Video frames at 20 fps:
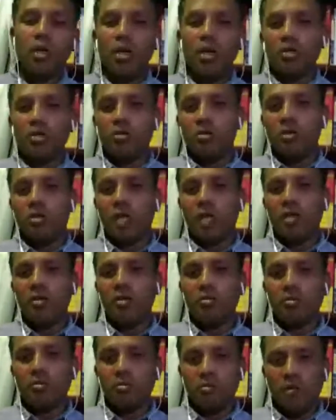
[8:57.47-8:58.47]
So then
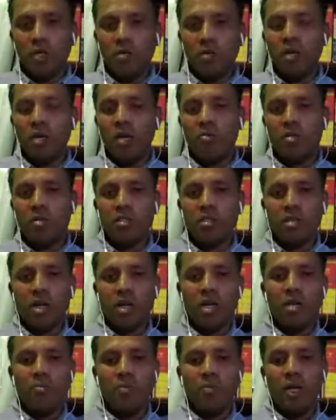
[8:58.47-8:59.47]
when you have a
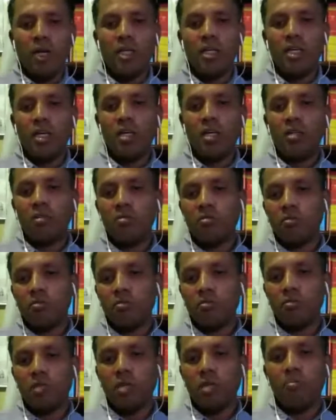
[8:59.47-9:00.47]
startup idea,
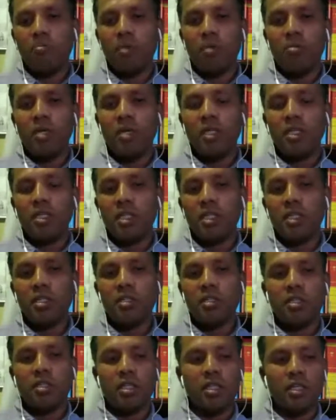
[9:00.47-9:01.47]
implementing,
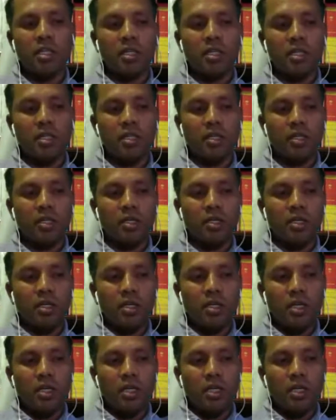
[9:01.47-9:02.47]

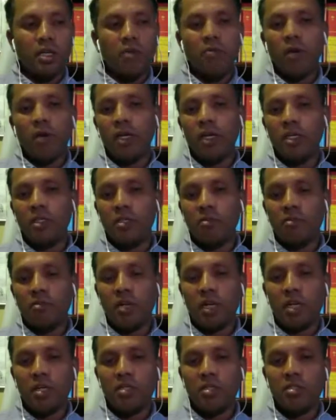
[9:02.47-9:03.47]
avoiding the
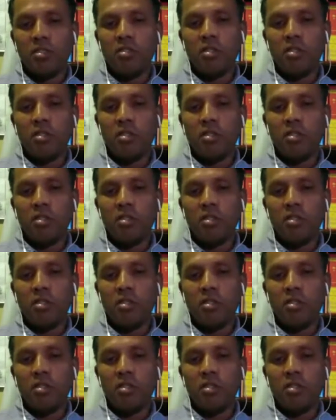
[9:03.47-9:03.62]
waste,